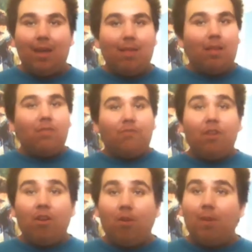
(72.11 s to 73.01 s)
This
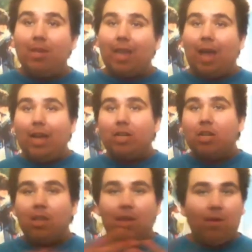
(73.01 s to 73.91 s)
film is
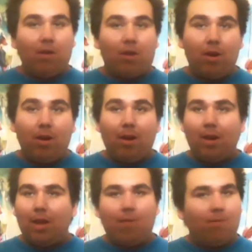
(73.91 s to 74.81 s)
actually
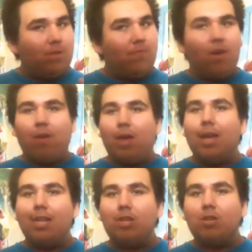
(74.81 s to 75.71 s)
good. It was very
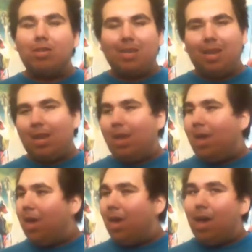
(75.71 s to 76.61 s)
interesting,
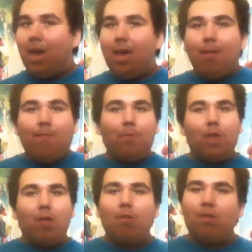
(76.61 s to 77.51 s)
and
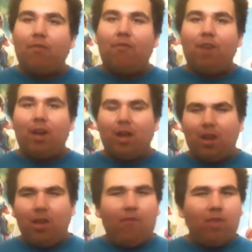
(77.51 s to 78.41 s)
it was fun,
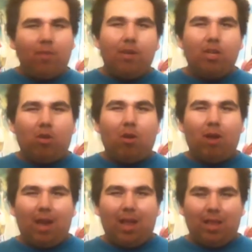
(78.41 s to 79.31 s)
for the
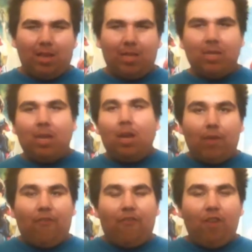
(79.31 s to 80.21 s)
majority at least. The
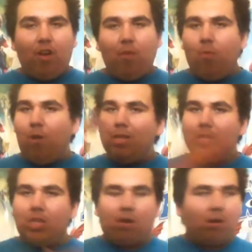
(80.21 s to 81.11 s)
film, once
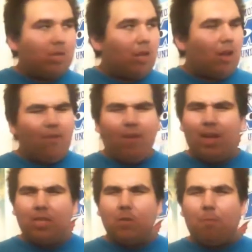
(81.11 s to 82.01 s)
it starts off,
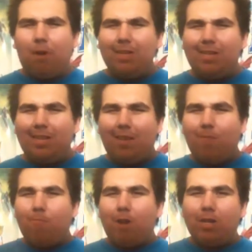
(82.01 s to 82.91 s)
it surprisingly
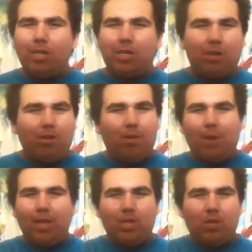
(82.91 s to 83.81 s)
rushes to the
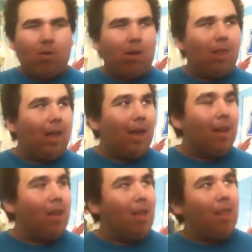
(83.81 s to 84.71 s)
main storyline,
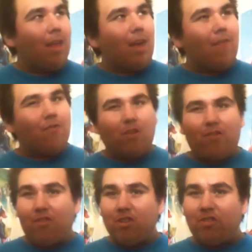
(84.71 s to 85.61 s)
like after the
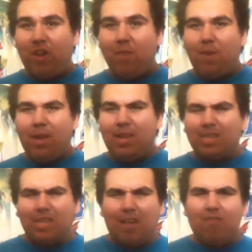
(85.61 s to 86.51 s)
first five minutes,
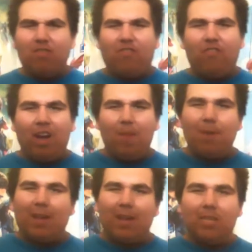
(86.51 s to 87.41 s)
and that was fine
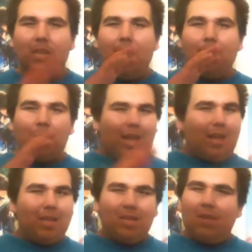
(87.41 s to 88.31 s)
because
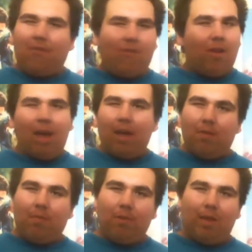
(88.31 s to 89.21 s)
it didn't feel out
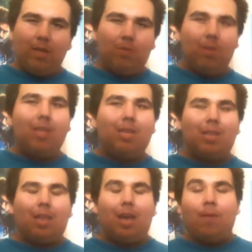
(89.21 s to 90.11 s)
of place when they
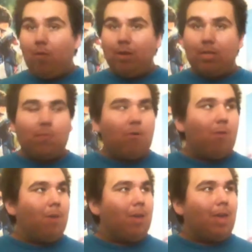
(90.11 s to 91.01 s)
did that. Once the
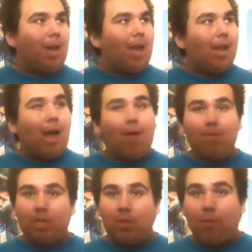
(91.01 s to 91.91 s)
movie began, I
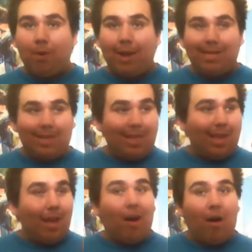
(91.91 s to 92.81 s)
was
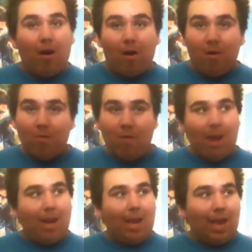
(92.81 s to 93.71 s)
surprisingly
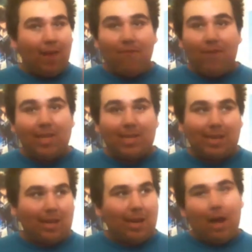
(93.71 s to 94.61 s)
already invested
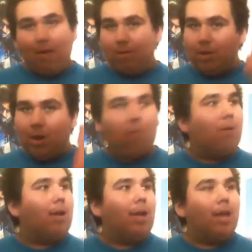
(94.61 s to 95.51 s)
in it. I was
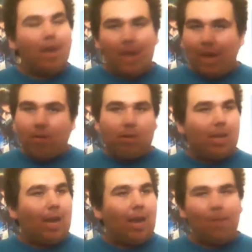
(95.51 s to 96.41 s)
already
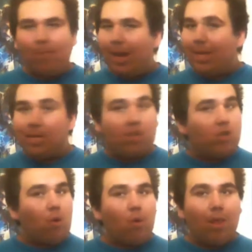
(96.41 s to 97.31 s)
entertained by the
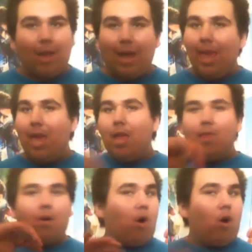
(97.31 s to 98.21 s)
storyline,
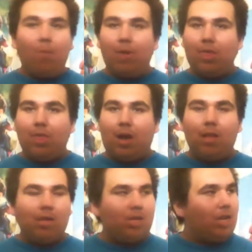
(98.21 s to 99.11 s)
the whole
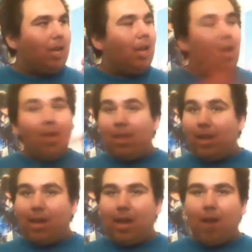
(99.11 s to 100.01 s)
mythology, the
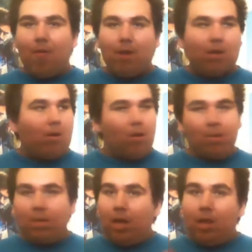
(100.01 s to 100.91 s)

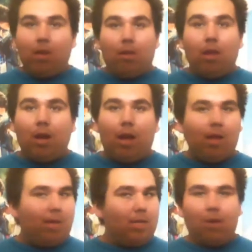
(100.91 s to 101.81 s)
characters. Lily
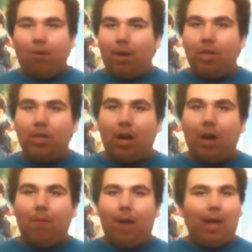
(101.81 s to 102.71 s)
Collins does a great
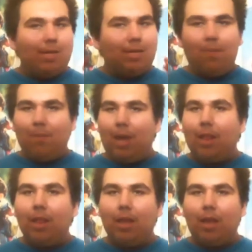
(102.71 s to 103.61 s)
job as the
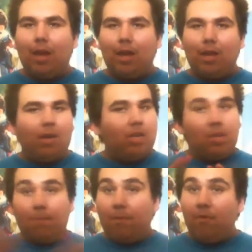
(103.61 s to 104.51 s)
main lead. She's
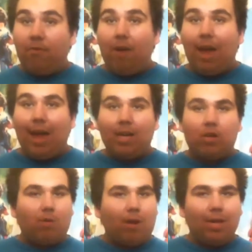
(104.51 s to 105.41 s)
a beautiful
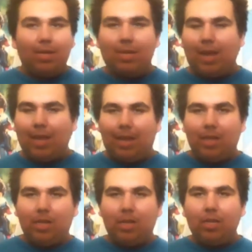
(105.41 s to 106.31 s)
actress, and I think
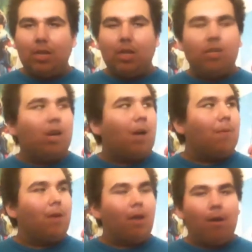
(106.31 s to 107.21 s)
she does a good job
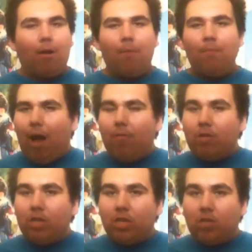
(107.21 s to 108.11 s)
here. I
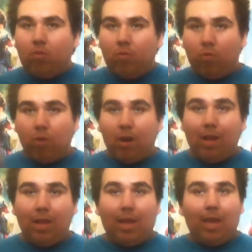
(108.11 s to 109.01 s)
was just
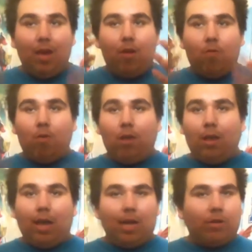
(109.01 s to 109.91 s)
really,
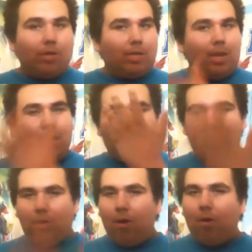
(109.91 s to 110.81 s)
really interested
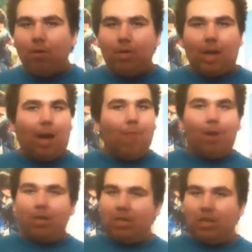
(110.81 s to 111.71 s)
the whole time
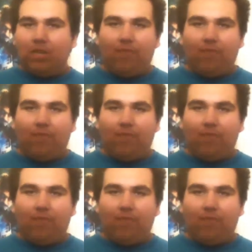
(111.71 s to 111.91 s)
watching this